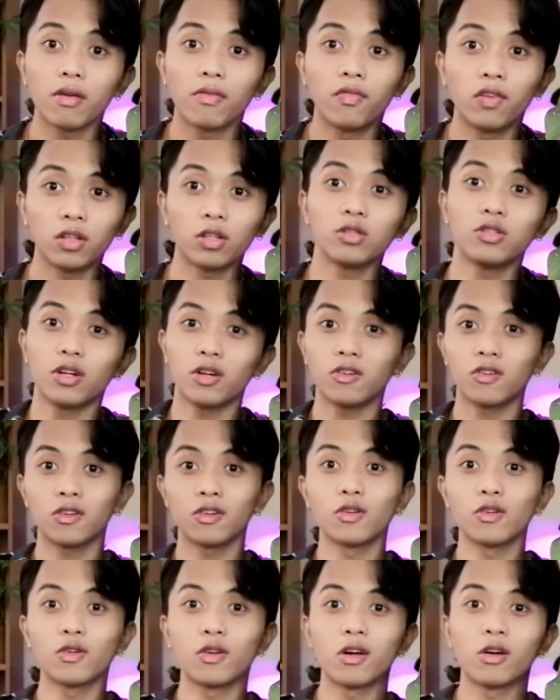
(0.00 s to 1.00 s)

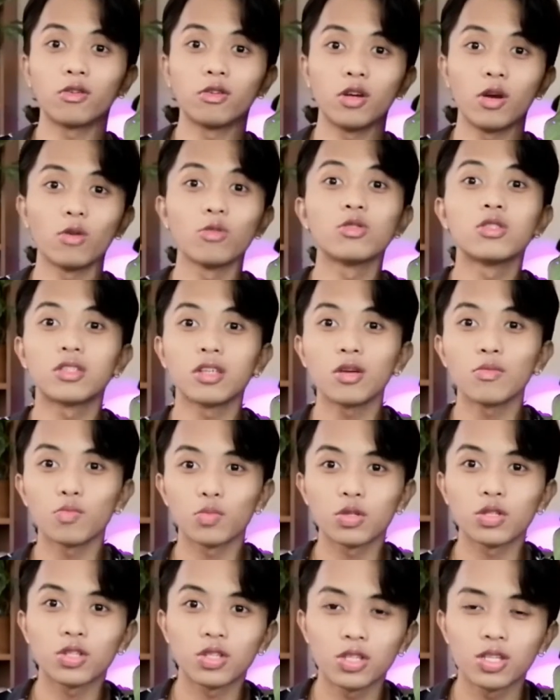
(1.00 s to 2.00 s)
Philodendron
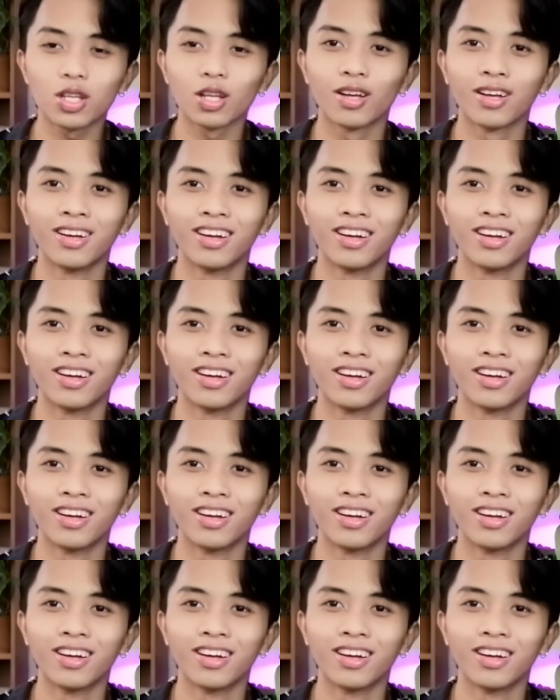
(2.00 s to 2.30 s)
Gloriosums.